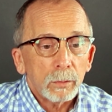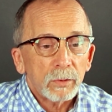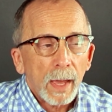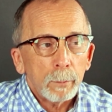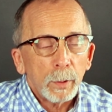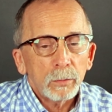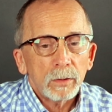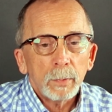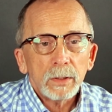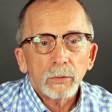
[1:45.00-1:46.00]
Scanpost
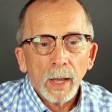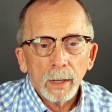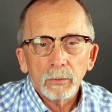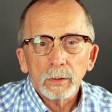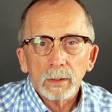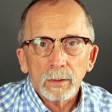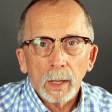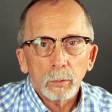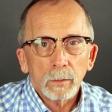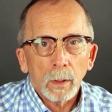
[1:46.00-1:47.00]
can be challenging at
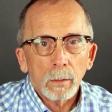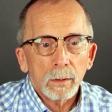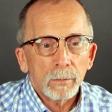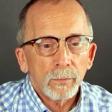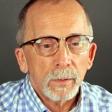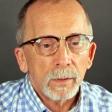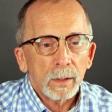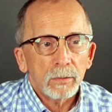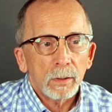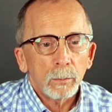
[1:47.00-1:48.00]
times with all the different
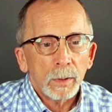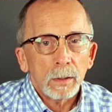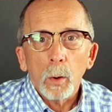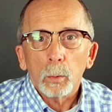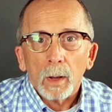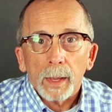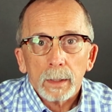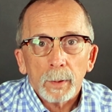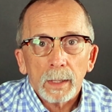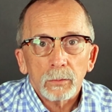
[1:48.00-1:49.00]
things that we don't like
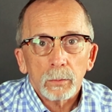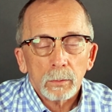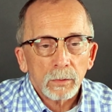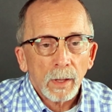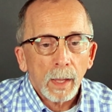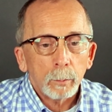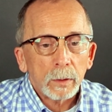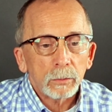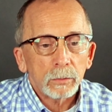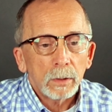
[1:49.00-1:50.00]
about certain
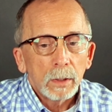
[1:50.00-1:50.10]
Scanposts.